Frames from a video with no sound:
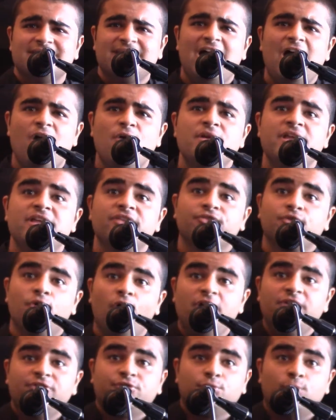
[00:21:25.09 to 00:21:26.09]
Now he's
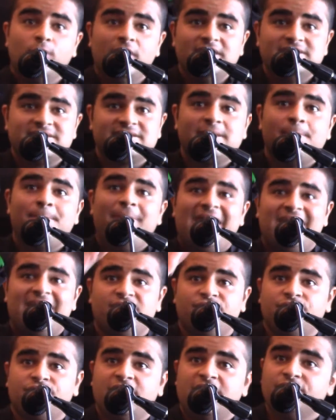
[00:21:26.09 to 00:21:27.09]
going towards the
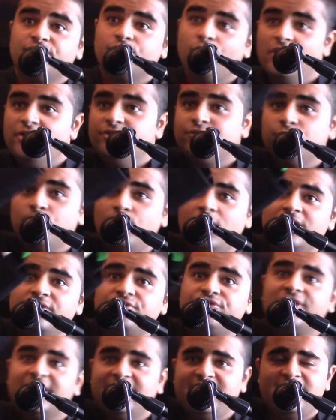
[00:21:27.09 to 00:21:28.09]
palace. He's going
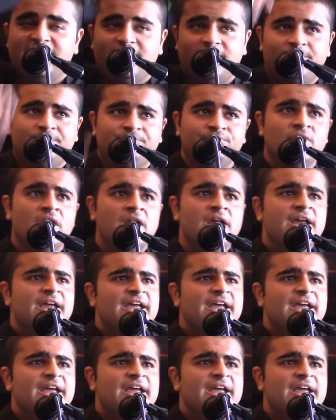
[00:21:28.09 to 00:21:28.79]
towards the king.